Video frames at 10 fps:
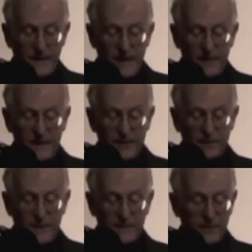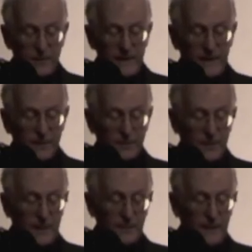Now that he has met the great
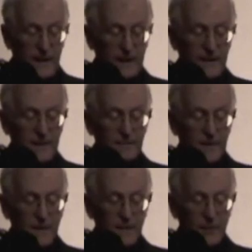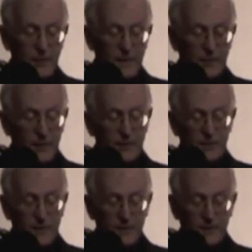expert on piety, whom he
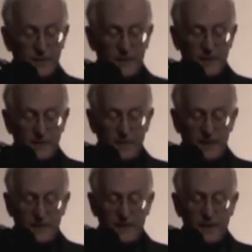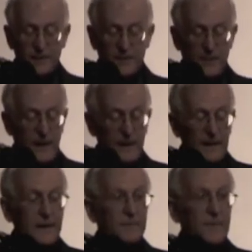trusts will instruct him about the nature of
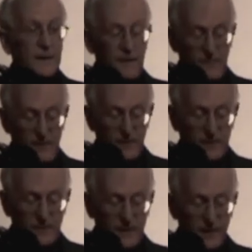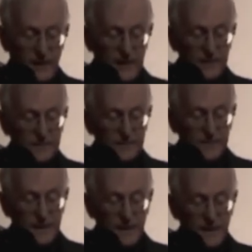piety, he feels invigorated.
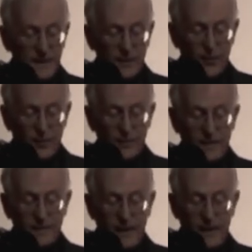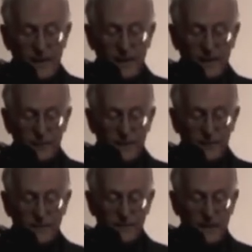In the course of the dialogue,
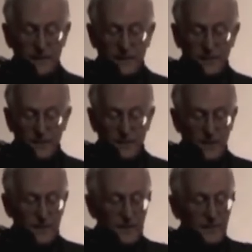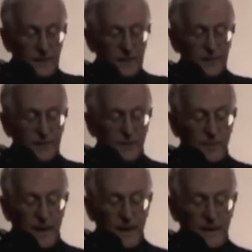several different definitions of
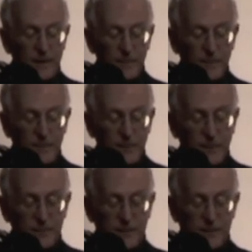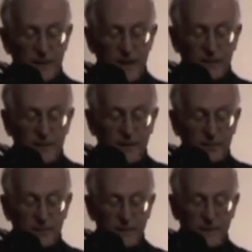piety are proposed, and Socrates
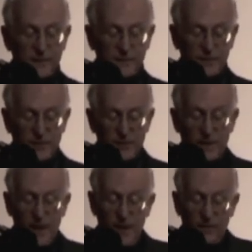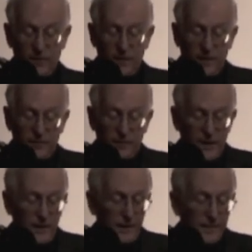proceeds to show flaws in
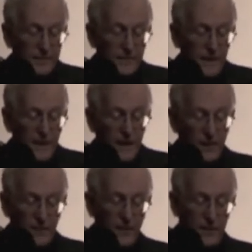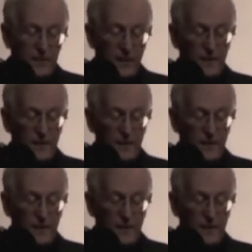all of them. I'll focus on